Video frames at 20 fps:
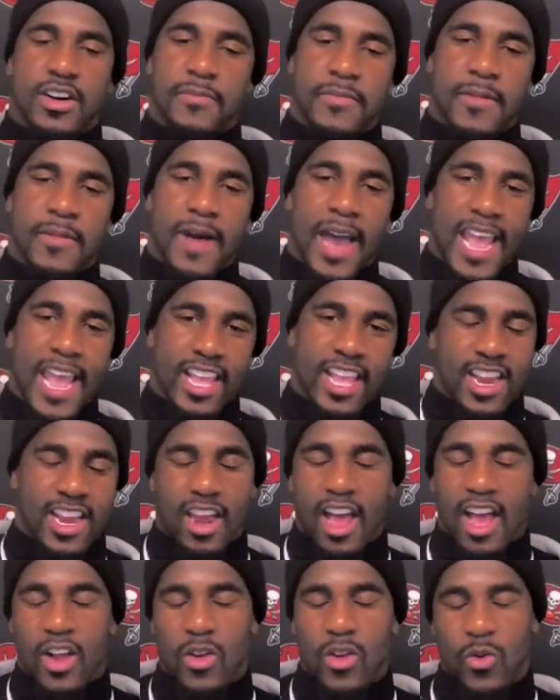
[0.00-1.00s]
Mike in
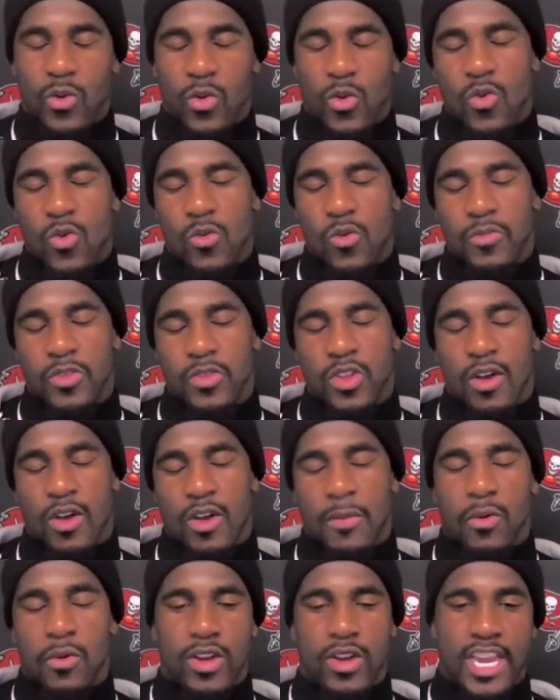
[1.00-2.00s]
the locker room, I
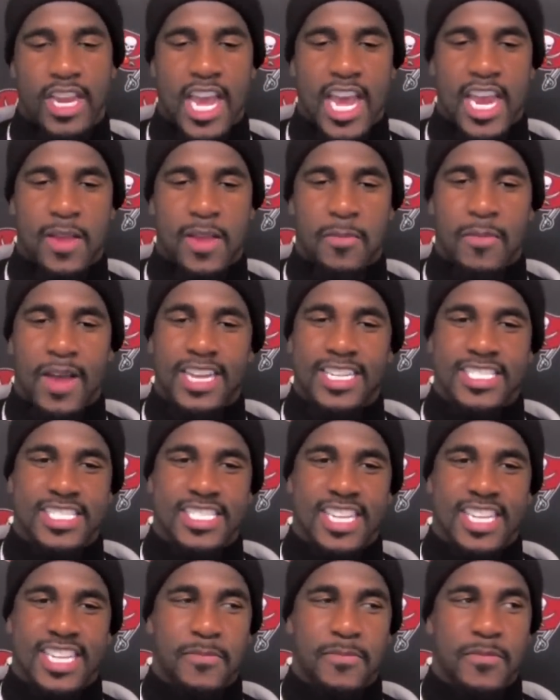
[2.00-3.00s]
broke it down, and Mike
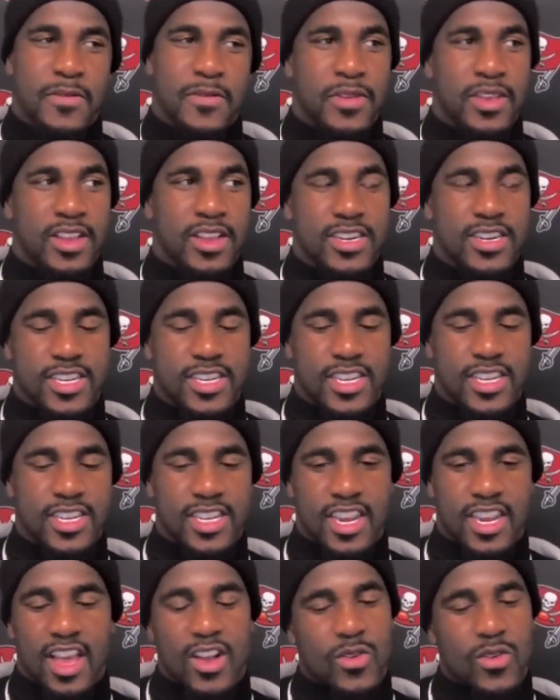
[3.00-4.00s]
just gave me a big hug in
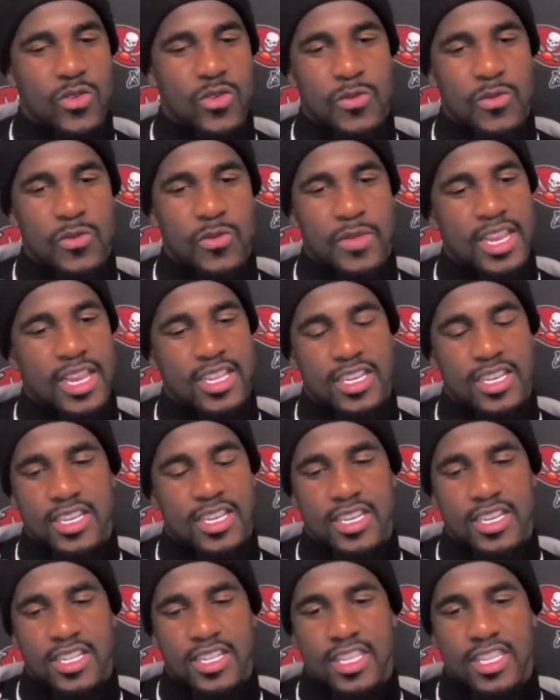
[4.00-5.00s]
the locker room, and
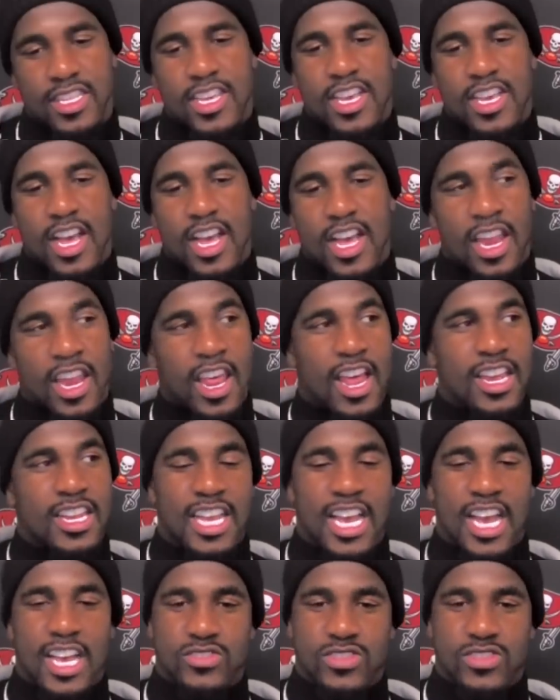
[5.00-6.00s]
a lot of
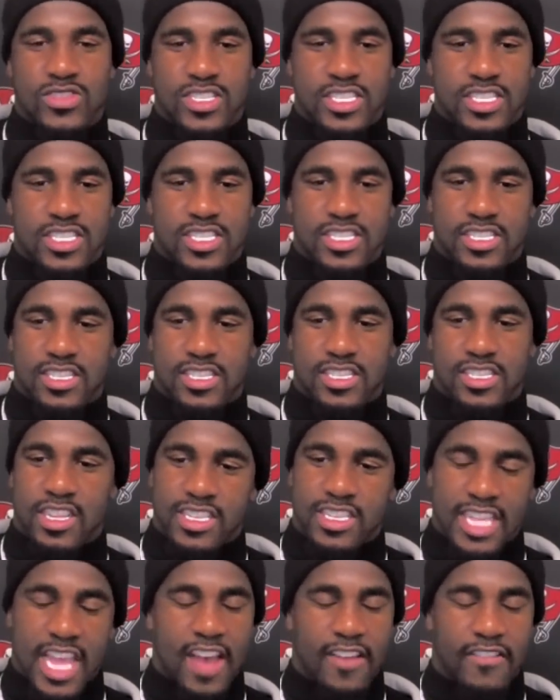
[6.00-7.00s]
the guys was just
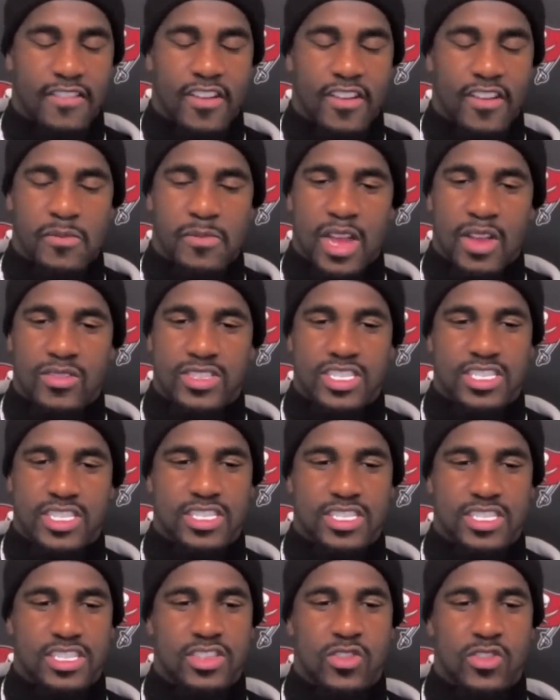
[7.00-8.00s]
staff. Everybody was
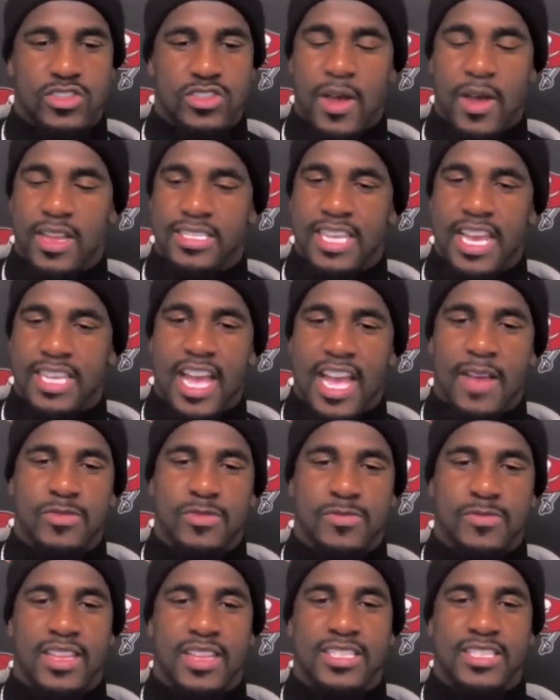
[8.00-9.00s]
just, it's about time.
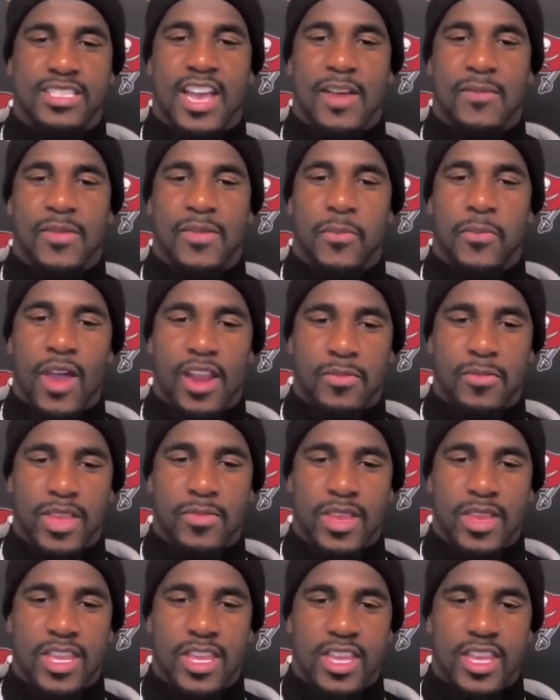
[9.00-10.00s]
It's about time. They're proud of
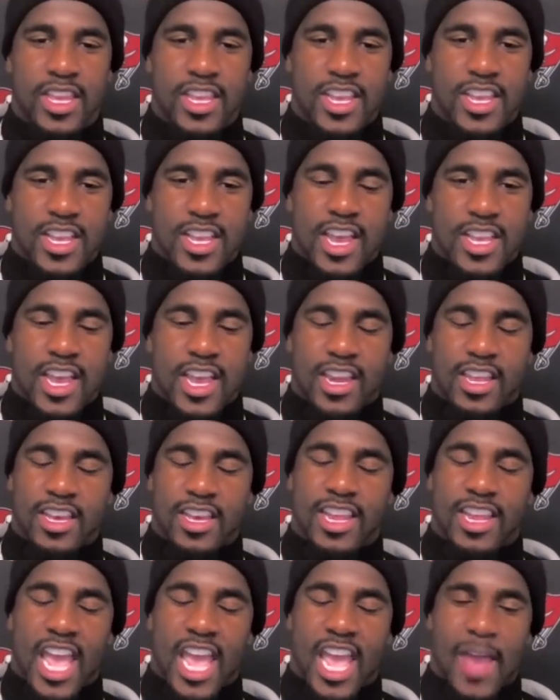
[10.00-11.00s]
me, and
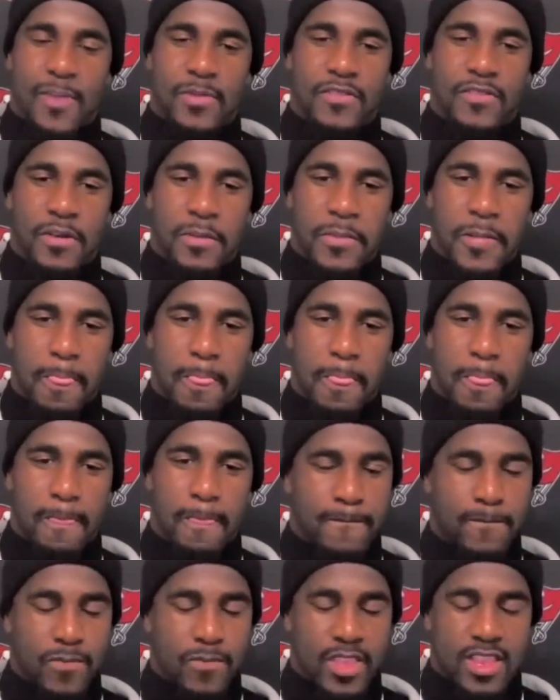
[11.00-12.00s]
they're happy for me,
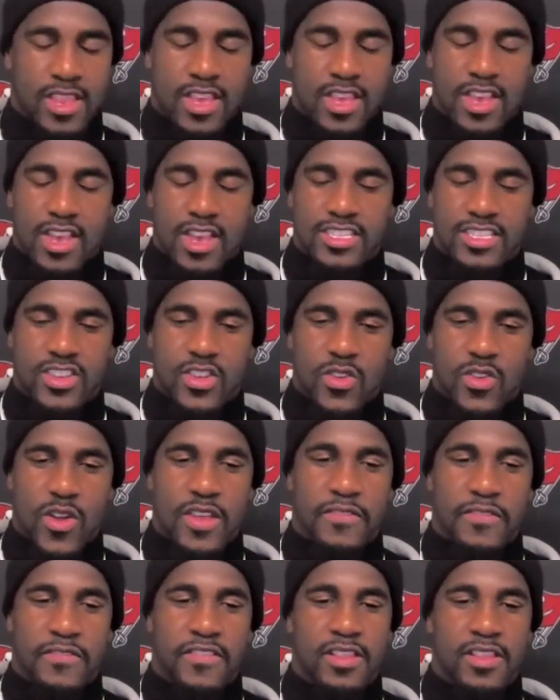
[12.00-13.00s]
and it's a
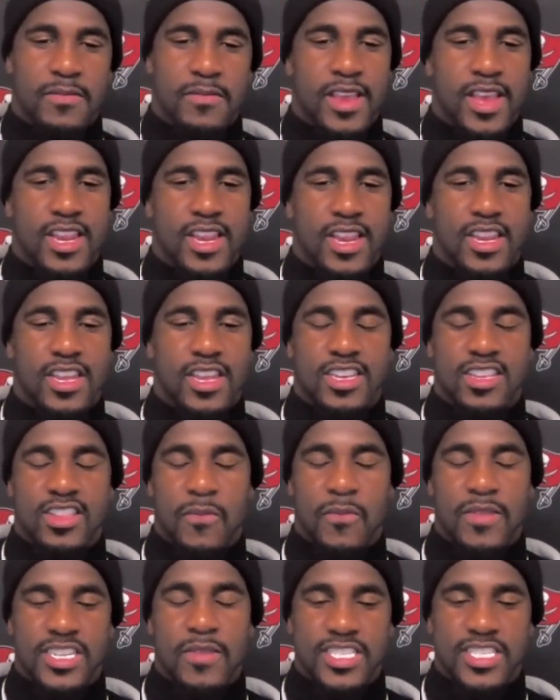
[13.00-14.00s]
great feeling. And
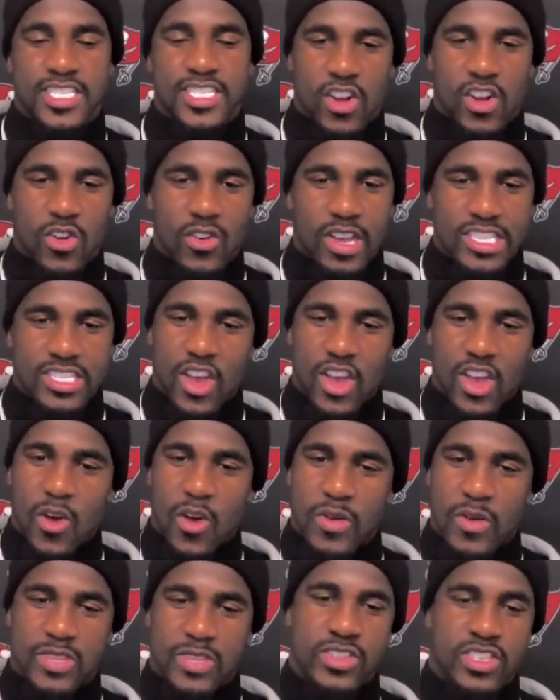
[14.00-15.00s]
me and Gerald, as
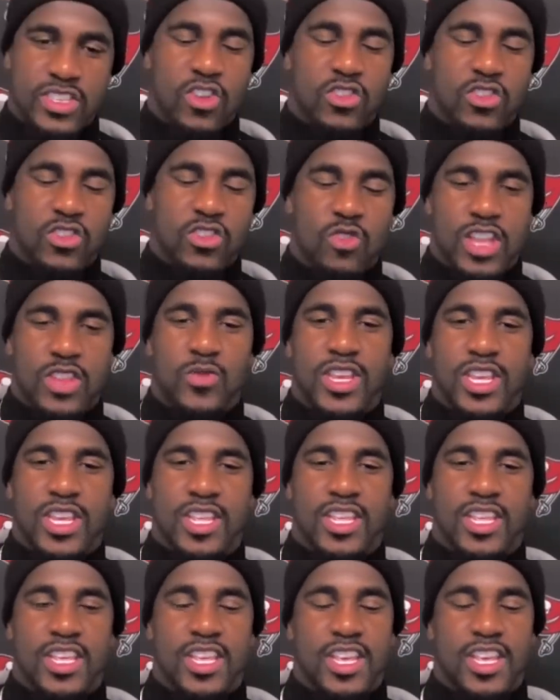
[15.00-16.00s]
always, we talked throughout the week.